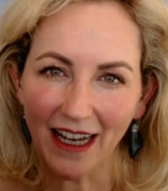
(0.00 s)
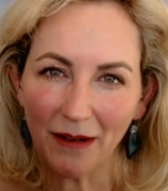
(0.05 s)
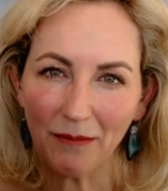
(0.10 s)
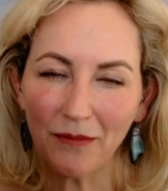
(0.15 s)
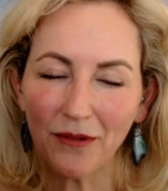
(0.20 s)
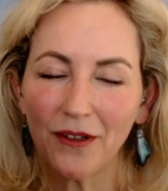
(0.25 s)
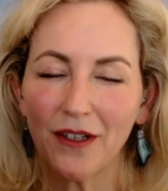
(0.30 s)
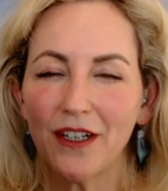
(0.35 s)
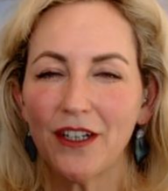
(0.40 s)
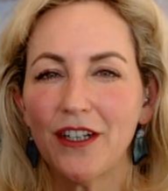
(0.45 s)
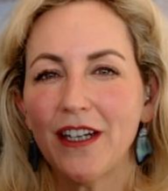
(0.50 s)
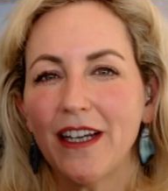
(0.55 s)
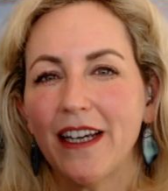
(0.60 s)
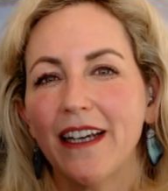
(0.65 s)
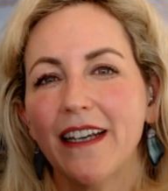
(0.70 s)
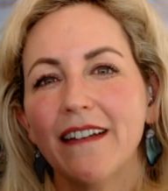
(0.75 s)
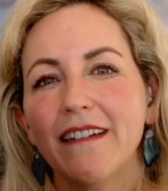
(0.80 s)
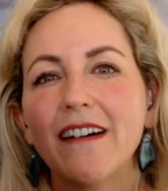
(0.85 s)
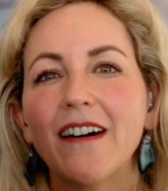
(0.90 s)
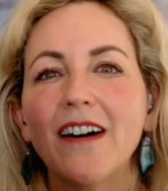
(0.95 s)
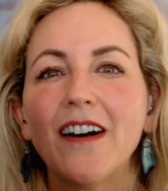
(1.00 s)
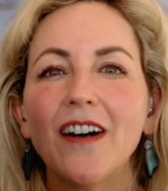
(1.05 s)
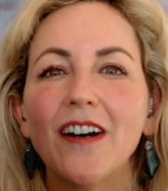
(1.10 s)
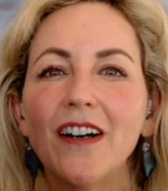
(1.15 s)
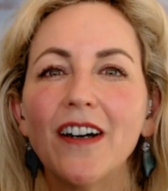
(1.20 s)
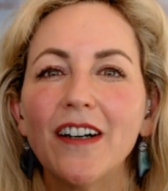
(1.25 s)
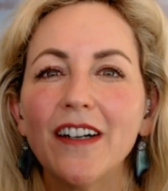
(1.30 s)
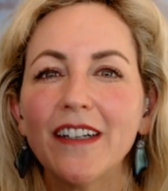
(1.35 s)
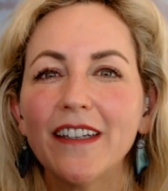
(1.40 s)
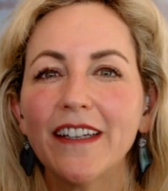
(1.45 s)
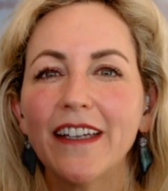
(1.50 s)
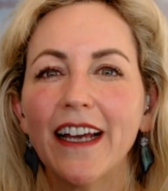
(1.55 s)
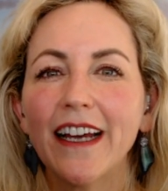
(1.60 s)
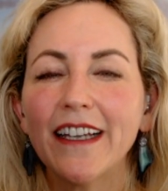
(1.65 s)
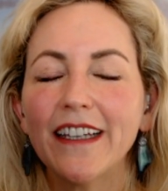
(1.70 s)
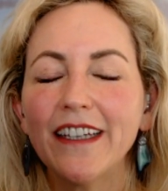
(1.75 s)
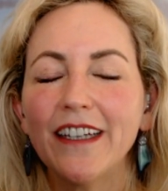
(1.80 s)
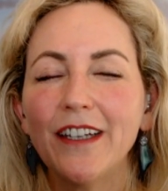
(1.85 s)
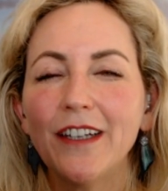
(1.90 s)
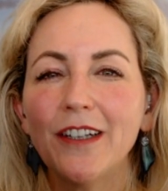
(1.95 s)
I appreciate
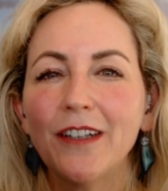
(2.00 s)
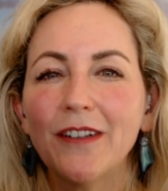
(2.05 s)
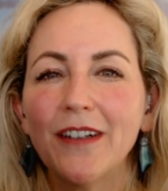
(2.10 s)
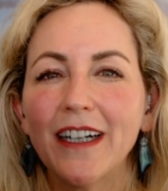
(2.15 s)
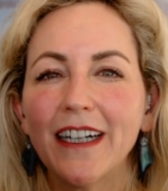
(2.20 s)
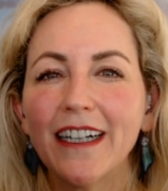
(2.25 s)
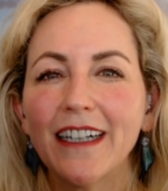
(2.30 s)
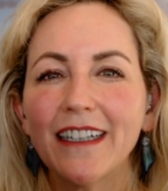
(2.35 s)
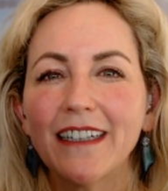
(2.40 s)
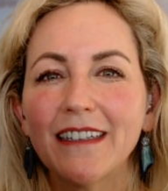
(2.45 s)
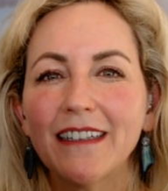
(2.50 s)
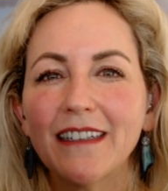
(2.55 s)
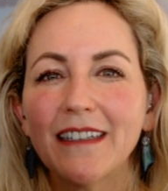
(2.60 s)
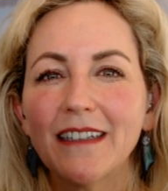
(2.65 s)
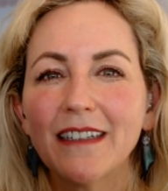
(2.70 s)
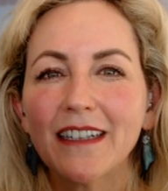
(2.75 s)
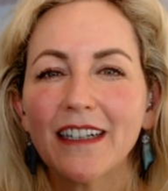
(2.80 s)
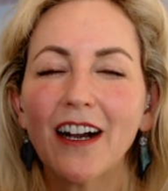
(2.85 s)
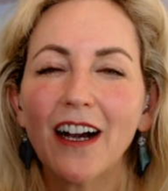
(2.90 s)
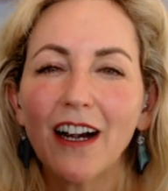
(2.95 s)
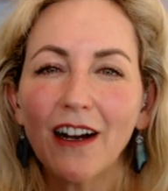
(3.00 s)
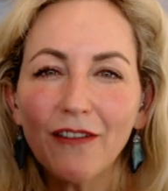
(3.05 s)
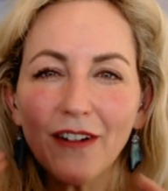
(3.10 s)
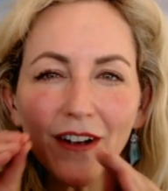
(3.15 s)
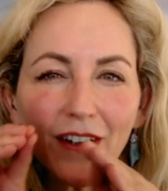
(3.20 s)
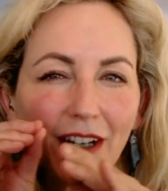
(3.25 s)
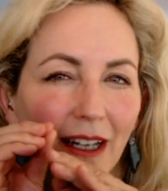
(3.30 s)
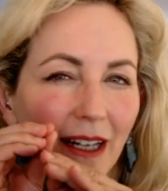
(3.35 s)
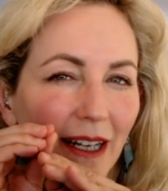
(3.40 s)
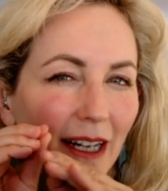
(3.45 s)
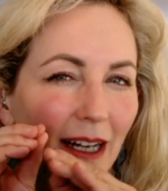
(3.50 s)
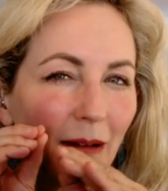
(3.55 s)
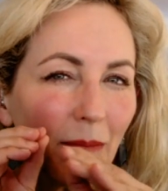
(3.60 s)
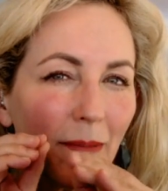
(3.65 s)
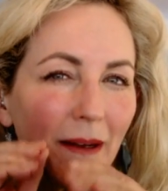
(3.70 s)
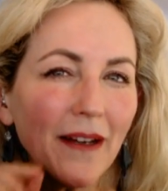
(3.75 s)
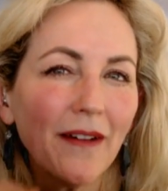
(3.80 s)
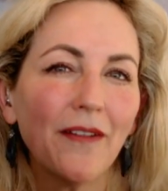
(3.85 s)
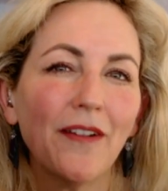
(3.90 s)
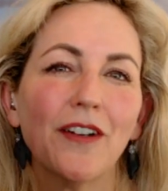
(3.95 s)
that you carve out a little
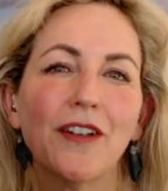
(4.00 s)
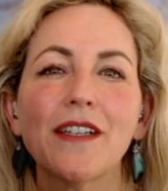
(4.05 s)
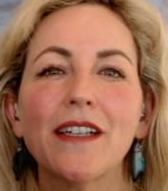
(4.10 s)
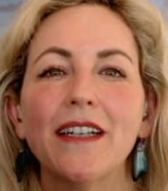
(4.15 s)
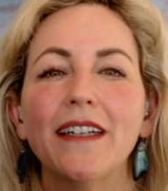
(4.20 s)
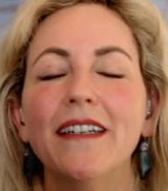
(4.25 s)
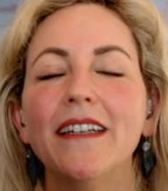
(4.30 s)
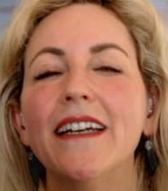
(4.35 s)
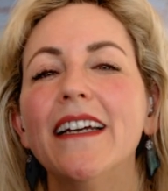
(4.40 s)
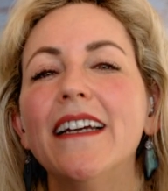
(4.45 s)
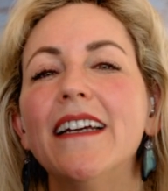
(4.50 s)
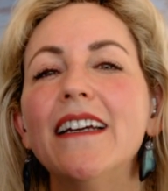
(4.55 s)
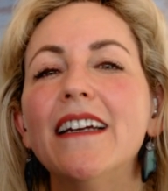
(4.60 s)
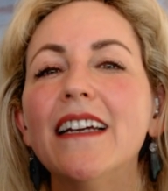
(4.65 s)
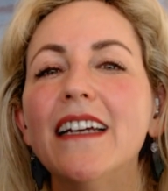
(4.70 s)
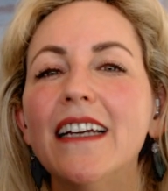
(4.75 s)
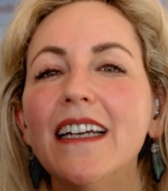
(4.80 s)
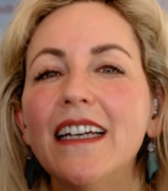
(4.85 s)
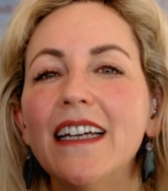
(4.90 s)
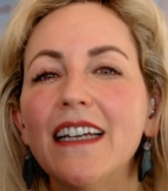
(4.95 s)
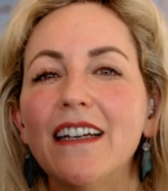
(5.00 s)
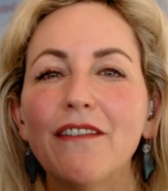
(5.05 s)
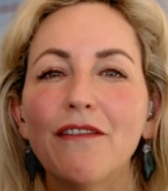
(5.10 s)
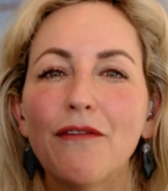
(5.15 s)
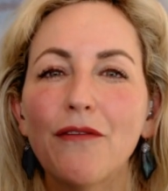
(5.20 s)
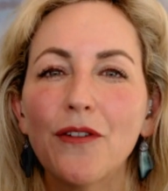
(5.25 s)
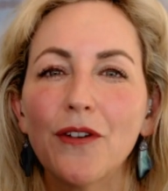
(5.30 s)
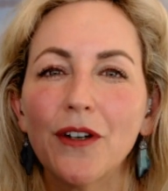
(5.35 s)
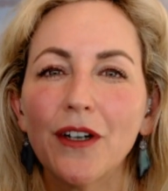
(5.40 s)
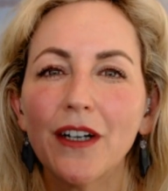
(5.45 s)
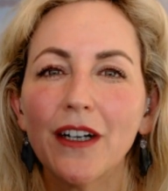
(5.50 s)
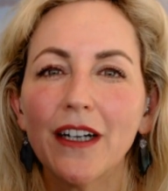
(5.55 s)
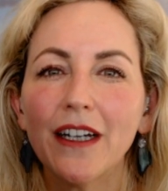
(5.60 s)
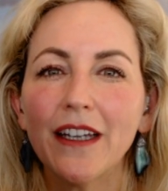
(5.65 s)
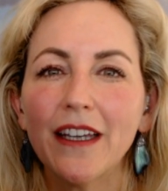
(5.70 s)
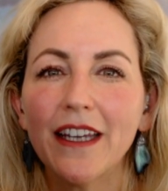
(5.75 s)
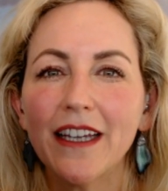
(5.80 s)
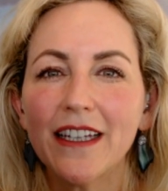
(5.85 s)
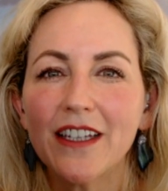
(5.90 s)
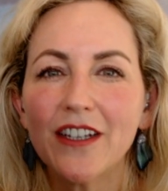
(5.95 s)
bit of your Sunday for
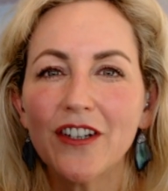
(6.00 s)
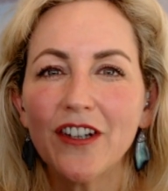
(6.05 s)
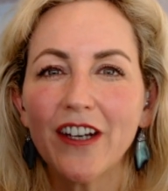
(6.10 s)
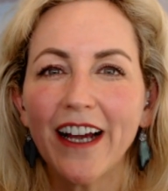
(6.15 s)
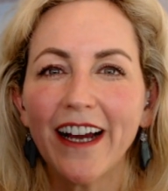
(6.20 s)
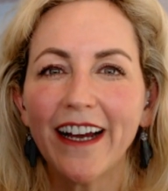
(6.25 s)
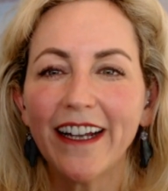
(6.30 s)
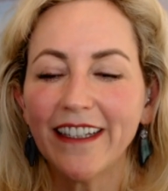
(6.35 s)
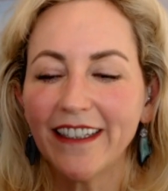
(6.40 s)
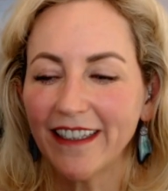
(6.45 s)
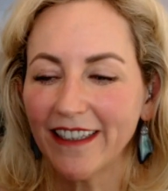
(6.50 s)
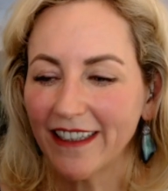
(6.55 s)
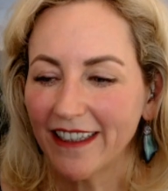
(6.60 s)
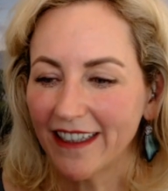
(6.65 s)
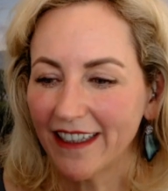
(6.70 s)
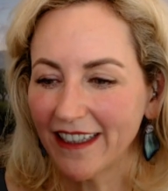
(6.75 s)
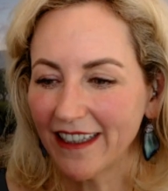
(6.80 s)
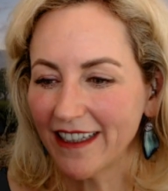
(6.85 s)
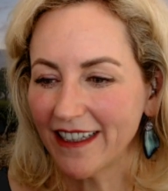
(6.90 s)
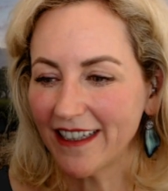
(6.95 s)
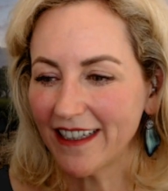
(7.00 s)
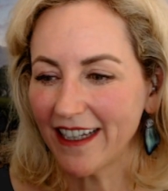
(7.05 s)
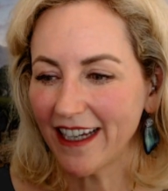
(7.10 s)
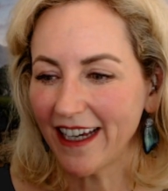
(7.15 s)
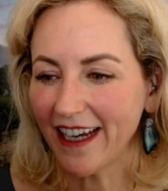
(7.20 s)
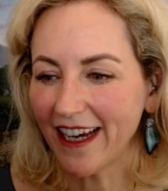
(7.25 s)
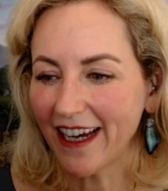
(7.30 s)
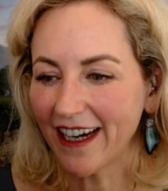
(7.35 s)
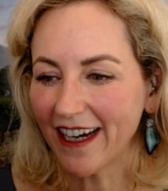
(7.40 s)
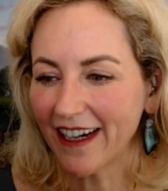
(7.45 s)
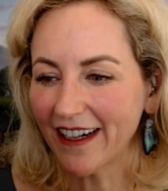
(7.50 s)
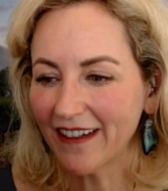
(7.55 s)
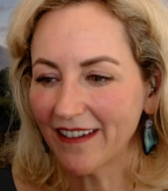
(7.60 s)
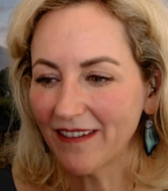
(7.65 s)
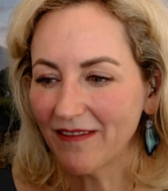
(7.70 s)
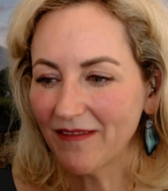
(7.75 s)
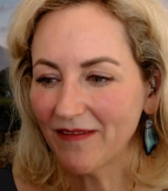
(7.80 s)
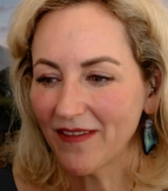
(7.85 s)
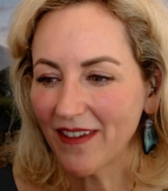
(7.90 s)
this chat. Take care.